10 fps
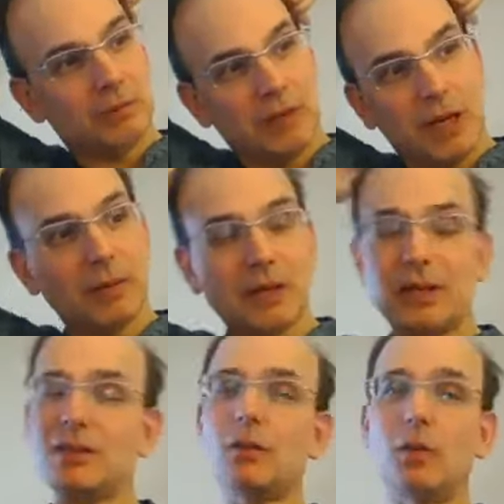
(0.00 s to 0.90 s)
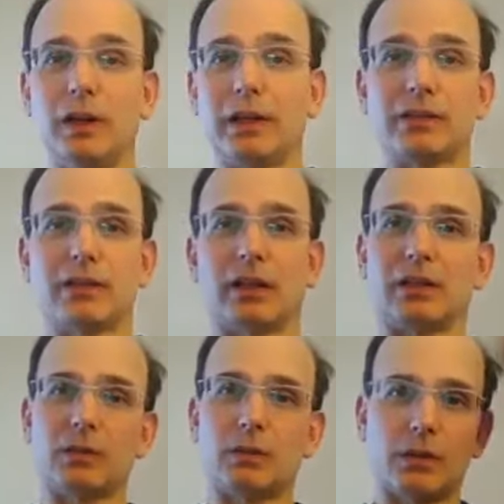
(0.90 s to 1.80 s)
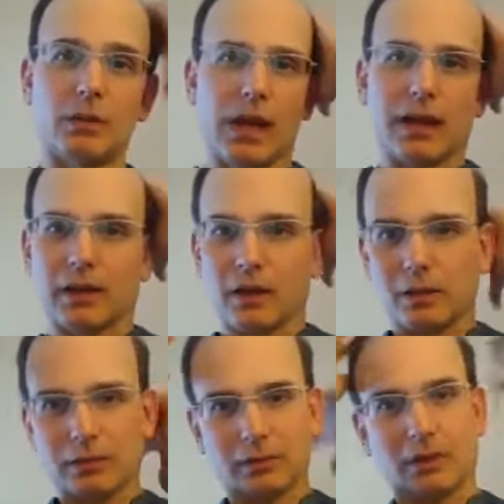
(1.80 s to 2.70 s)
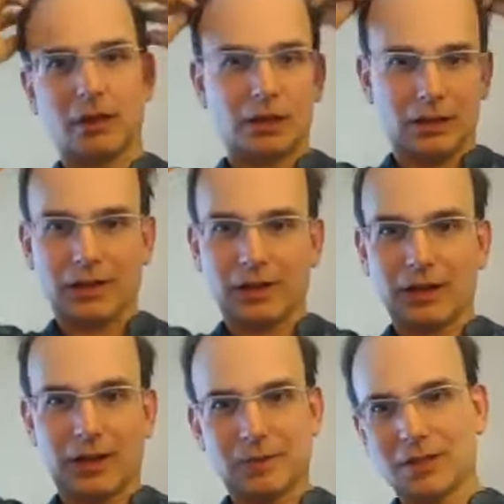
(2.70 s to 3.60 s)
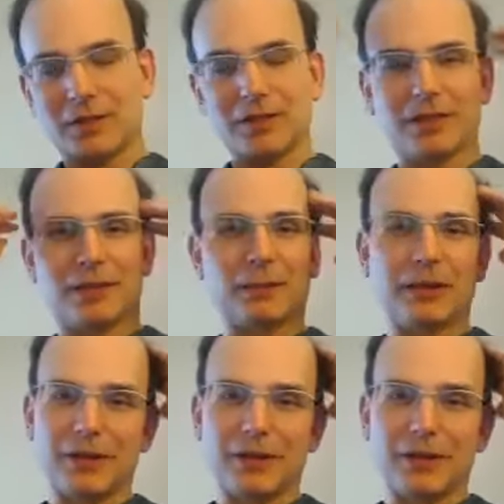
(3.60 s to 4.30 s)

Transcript: maybe it is coincidence. What do I know? Yeah, look, I'm just a, you know, let me